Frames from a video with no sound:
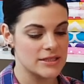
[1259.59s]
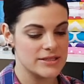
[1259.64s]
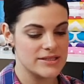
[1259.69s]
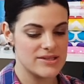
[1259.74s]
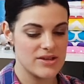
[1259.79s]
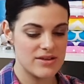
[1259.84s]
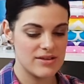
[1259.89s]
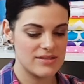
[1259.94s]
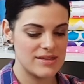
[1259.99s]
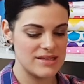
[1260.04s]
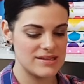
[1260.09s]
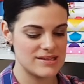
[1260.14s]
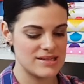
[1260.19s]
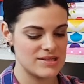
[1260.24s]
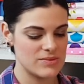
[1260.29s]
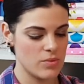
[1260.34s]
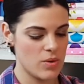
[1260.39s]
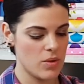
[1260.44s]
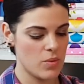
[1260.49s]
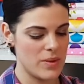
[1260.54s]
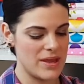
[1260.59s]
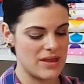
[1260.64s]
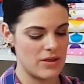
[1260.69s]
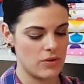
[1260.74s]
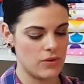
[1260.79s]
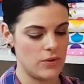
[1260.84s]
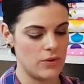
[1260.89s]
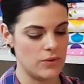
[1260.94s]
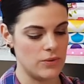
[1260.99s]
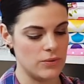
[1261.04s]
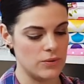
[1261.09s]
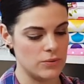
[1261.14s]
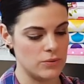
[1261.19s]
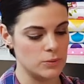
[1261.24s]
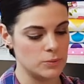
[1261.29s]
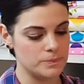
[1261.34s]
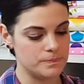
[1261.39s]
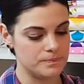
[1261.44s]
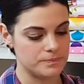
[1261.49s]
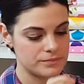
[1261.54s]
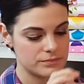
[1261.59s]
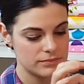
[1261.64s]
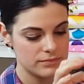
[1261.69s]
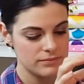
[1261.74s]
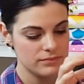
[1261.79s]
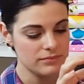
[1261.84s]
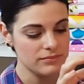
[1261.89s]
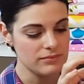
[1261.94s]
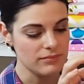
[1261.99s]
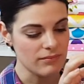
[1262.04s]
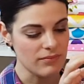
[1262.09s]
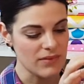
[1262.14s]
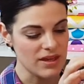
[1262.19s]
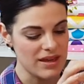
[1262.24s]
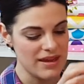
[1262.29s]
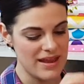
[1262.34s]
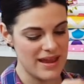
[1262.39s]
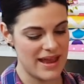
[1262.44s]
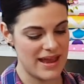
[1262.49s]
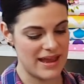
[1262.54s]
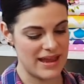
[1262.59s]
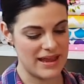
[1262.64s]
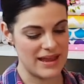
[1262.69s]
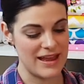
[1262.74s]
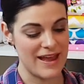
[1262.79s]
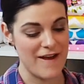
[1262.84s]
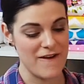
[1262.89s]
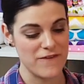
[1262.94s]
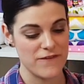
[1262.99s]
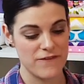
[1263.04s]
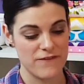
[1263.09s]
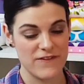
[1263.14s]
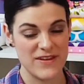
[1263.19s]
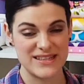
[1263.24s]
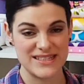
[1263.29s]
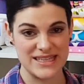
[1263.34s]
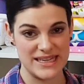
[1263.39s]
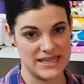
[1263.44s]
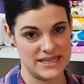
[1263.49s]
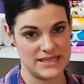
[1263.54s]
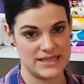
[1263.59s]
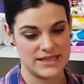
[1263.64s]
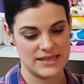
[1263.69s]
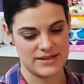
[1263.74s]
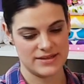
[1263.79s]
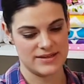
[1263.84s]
So this is what we call a fitted